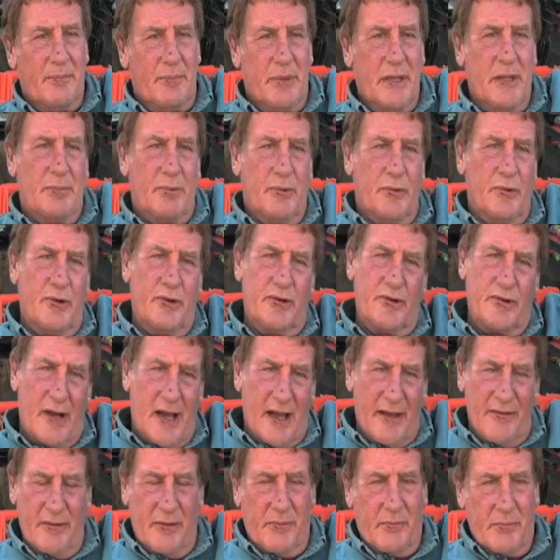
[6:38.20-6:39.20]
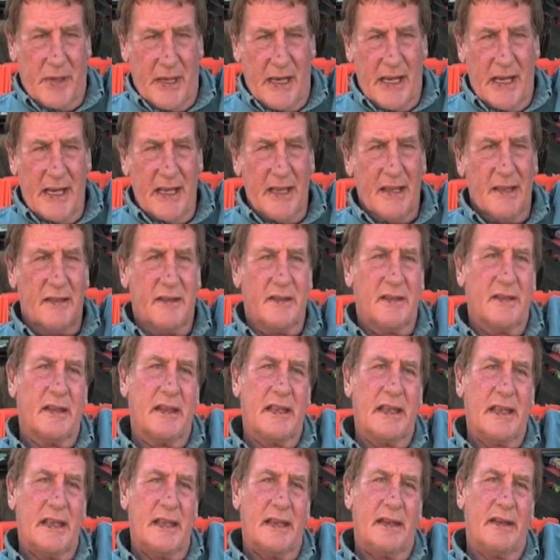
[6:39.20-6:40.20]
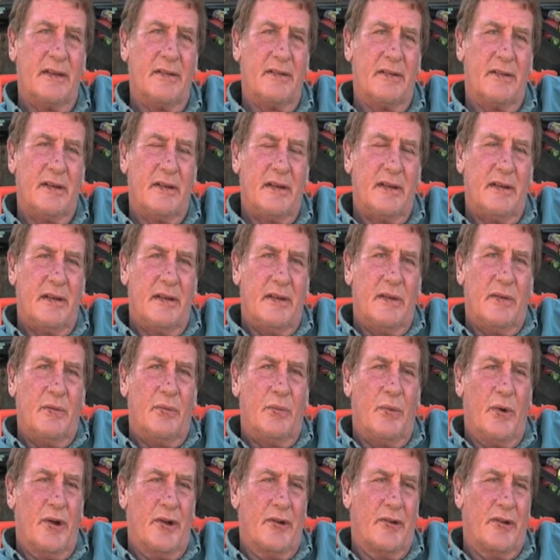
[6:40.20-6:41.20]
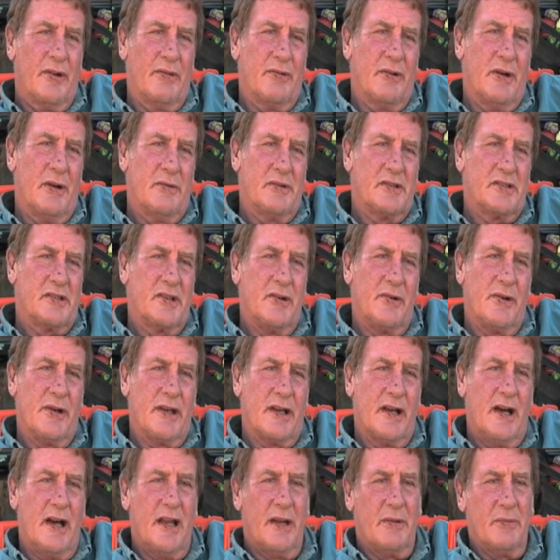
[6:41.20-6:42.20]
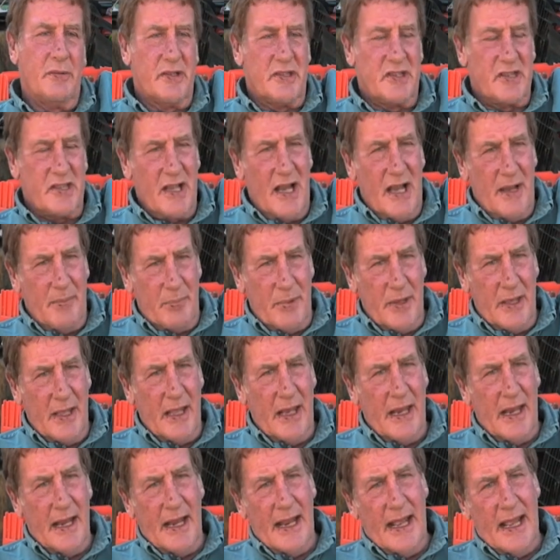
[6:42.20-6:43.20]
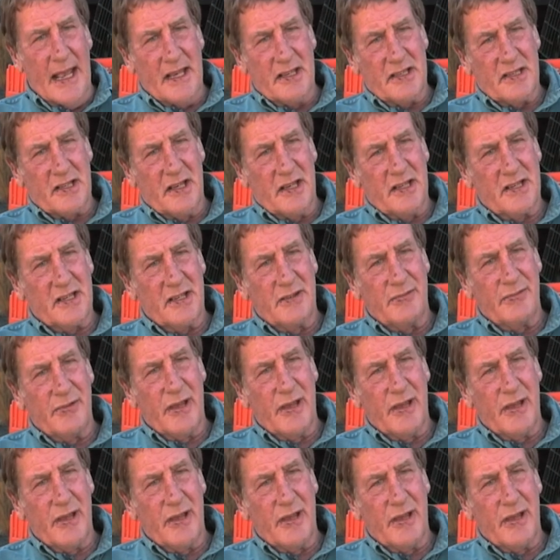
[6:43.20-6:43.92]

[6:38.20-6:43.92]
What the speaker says: People were driving by and wondering what was going on and would stop in and ask us if